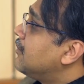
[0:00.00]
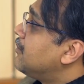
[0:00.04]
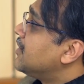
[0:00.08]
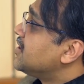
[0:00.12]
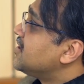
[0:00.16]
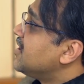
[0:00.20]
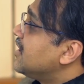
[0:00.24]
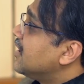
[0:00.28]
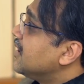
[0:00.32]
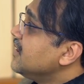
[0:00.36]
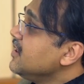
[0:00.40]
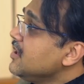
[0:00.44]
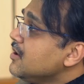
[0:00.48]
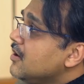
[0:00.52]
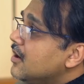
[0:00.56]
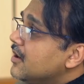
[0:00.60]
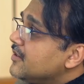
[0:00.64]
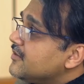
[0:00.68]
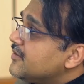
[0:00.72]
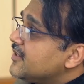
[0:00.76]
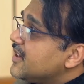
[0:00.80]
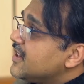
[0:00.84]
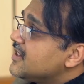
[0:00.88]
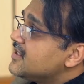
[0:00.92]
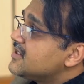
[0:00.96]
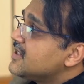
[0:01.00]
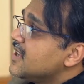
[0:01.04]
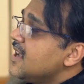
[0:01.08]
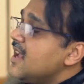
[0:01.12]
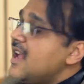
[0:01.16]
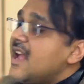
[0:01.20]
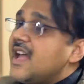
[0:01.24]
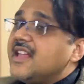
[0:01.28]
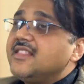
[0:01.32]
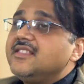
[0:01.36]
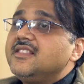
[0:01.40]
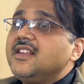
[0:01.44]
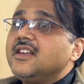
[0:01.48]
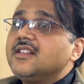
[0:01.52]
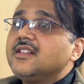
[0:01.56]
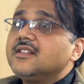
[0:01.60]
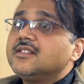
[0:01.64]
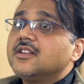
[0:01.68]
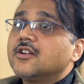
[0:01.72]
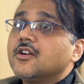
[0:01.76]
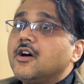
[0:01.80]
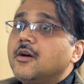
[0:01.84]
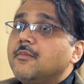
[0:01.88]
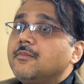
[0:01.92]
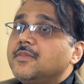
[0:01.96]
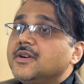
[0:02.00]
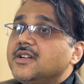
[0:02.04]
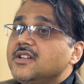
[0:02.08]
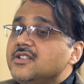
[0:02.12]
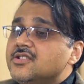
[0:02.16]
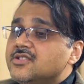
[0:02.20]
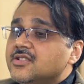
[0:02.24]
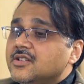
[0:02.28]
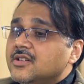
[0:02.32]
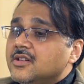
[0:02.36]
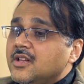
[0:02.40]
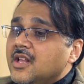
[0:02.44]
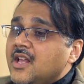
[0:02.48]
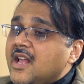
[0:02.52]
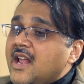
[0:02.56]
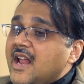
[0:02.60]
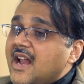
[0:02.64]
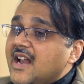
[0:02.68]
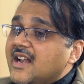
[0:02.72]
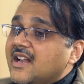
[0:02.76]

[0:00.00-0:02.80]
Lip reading: machine learning conference, and they run a competition,